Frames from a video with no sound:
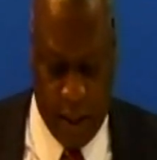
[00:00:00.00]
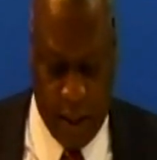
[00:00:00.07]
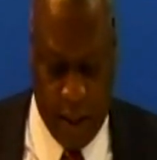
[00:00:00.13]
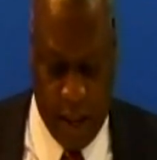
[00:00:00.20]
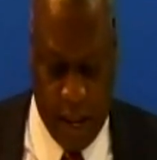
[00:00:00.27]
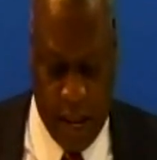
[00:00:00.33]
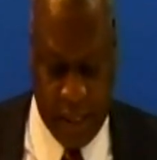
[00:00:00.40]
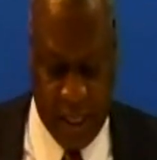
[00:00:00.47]

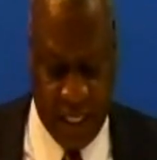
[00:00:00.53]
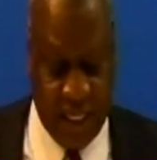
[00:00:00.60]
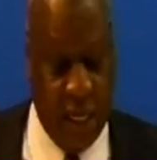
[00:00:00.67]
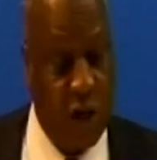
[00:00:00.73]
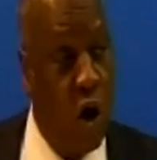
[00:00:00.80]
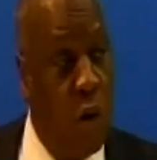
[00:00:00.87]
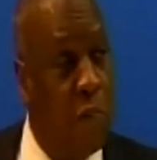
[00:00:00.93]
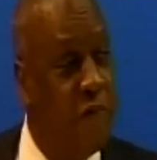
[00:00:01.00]
And these are
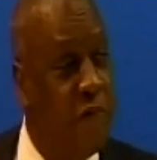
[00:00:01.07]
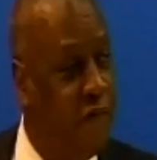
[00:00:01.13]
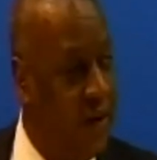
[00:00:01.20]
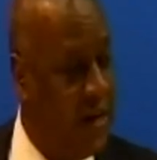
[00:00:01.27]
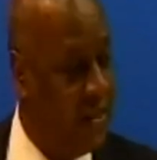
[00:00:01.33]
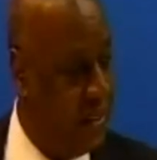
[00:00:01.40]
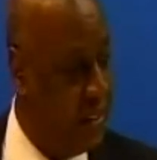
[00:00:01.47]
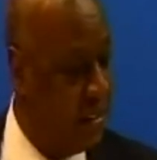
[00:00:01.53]
common
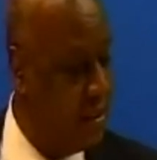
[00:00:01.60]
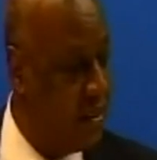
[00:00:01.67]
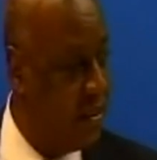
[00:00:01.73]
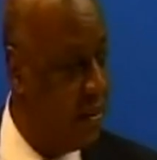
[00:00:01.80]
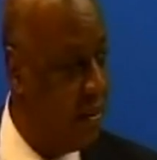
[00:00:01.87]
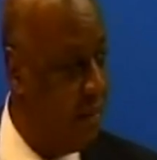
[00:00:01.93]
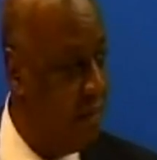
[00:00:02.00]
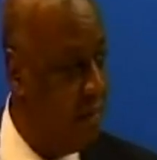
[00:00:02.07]
phases
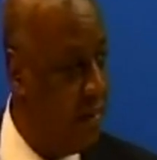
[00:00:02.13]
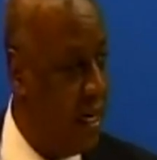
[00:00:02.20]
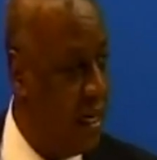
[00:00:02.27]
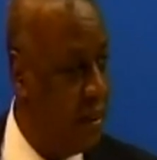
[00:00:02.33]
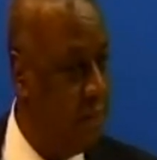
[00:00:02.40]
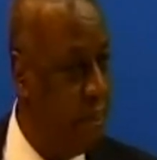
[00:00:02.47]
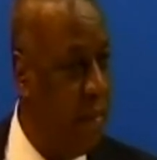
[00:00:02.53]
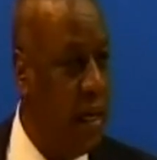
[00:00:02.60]

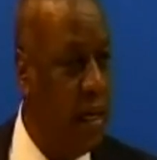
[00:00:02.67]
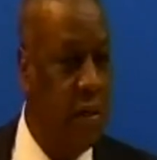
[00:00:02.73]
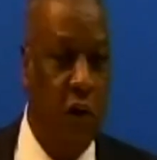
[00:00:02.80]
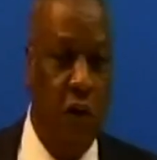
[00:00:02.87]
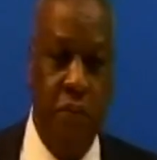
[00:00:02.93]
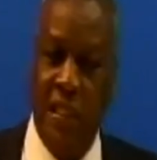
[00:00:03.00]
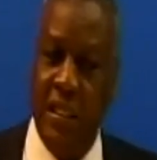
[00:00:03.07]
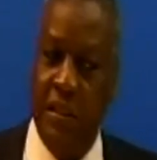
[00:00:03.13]
that may
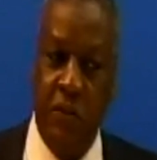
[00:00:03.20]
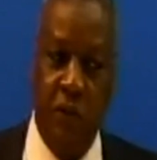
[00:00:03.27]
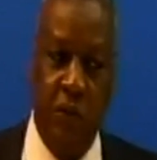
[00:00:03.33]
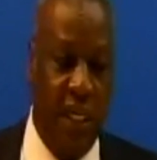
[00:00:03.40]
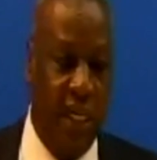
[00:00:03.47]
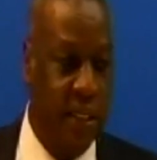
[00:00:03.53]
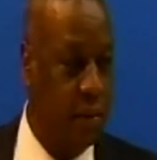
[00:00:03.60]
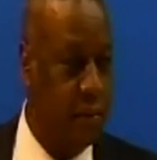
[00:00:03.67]
not be
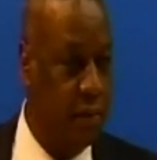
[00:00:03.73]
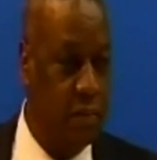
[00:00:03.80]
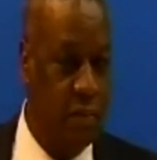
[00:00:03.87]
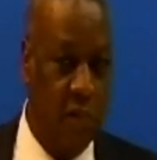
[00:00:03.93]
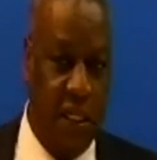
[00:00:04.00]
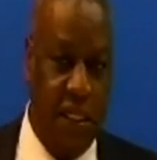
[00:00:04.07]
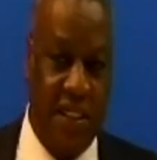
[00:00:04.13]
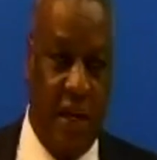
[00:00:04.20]
unique.
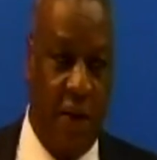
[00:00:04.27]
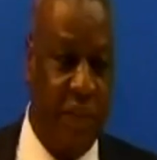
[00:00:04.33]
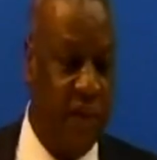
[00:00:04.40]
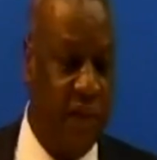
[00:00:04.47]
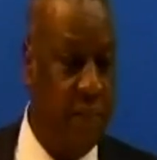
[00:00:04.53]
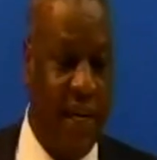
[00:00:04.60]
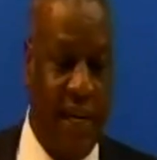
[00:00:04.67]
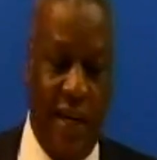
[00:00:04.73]
Each country
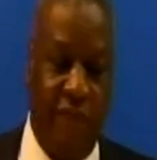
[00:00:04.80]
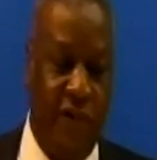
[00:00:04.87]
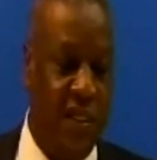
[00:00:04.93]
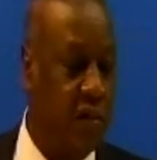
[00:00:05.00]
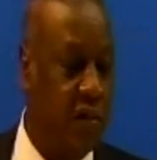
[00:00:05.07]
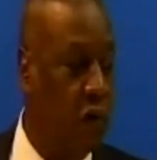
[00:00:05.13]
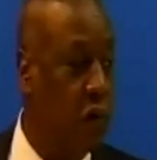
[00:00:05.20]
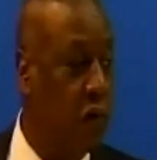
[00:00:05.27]
may have its
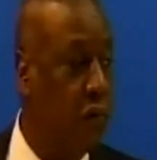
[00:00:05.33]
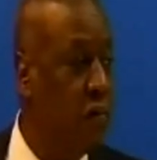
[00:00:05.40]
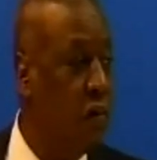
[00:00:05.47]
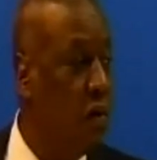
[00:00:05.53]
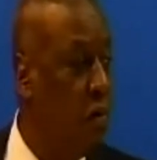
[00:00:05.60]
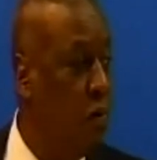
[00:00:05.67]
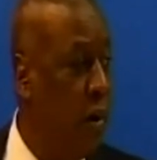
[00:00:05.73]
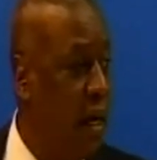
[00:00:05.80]
own
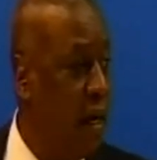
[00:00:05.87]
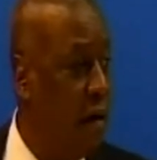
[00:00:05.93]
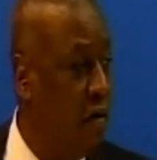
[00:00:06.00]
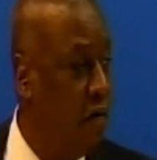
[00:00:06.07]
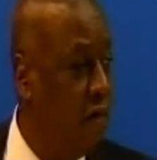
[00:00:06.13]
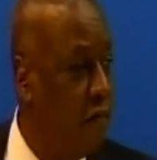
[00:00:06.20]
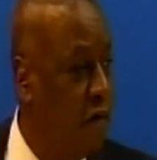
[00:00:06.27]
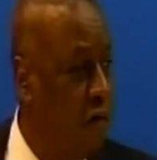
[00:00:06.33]
way
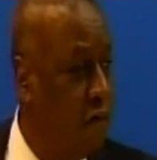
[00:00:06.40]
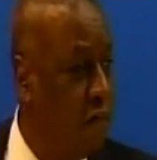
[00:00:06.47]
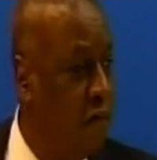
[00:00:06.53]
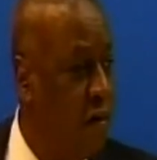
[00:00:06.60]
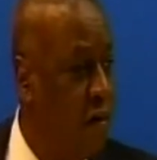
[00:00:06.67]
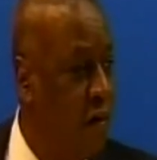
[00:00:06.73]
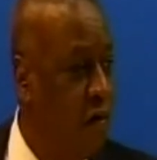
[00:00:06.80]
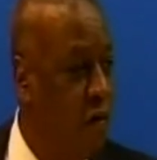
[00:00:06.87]
of, of,
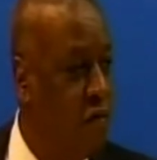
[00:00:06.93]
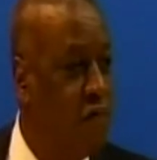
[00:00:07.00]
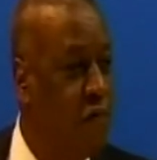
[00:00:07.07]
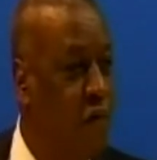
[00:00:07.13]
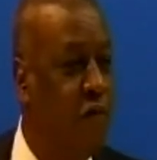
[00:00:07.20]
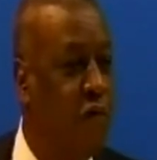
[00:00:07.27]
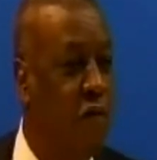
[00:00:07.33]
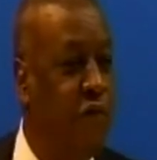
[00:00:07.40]
of,
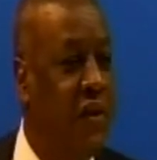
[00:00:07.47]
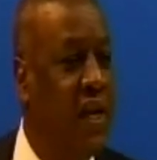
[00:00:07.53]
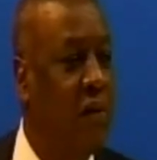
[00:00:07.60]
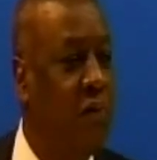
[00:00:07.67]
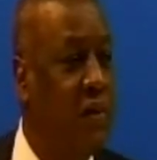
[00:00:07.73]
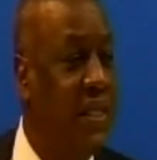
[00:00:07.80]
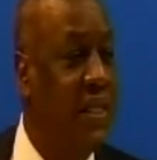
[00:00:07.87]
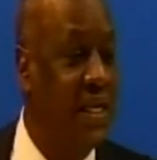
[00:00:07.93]
of, of dealing
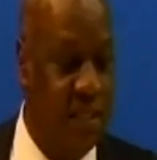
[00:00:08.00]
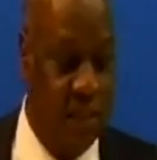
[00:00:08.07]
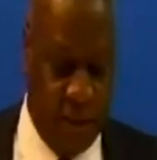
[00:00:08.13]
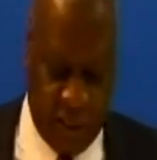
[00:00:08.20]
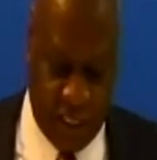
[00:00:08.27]
with these, these